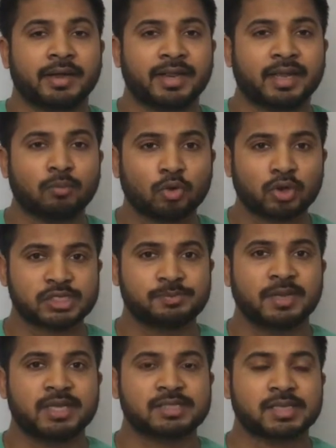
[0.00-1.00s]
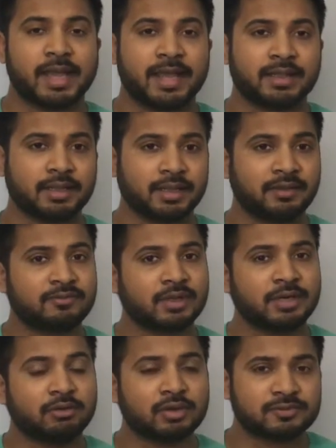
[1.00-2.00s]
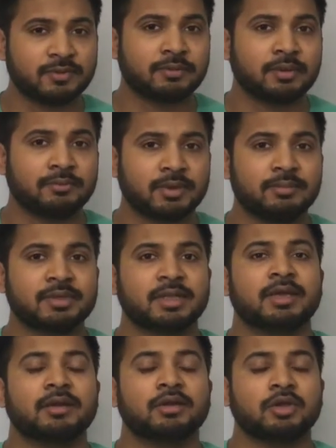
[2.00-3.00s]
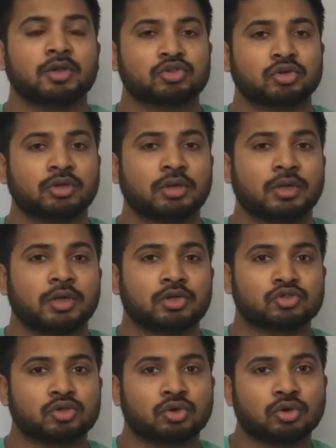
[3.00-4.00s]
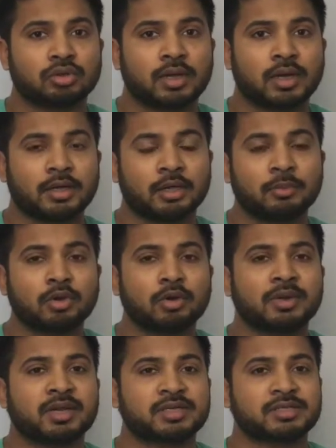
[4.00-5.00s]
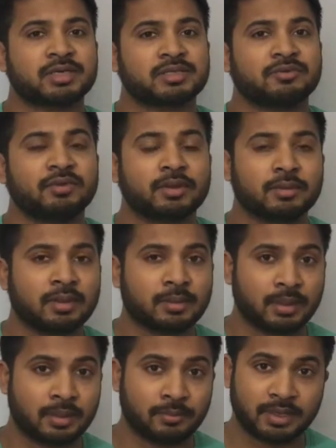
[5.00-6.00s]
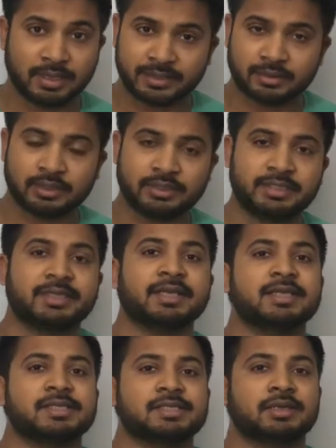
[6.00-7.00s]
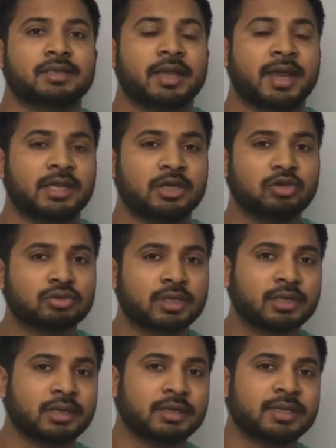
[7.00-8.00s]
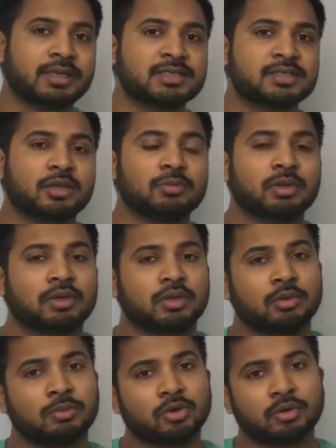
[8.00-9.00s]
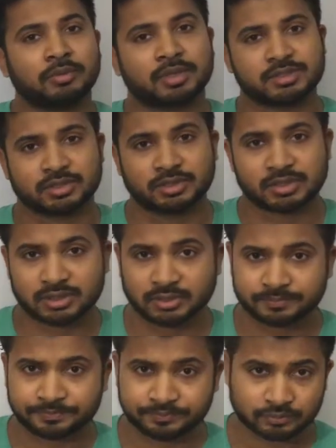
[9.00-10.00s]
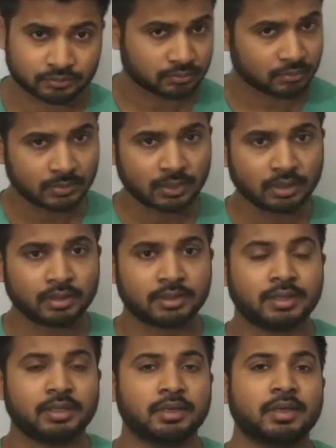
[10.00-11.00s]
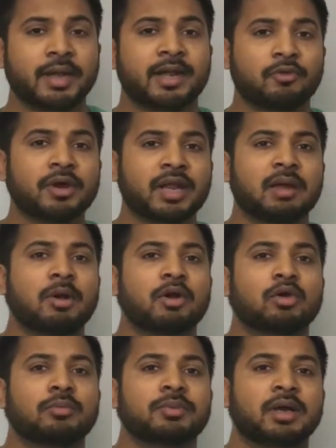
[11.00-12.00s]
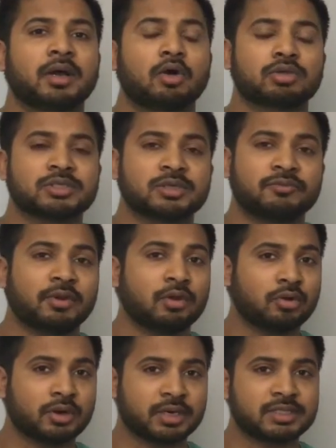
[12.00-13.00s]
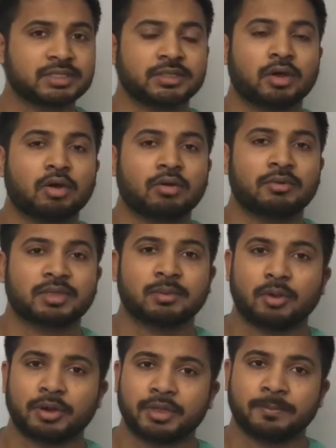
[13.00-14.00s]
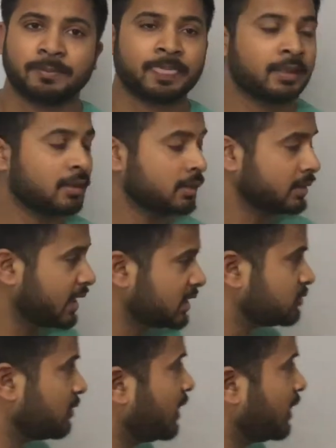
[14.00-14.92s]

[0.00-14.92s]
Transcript: take more space, and if the nucleus will be there, so the hemoglobin concentration will decrease, and due to the decrease the hemoglobin concentration, the adequate amount of the oxygen will not reach in the all over the body. That's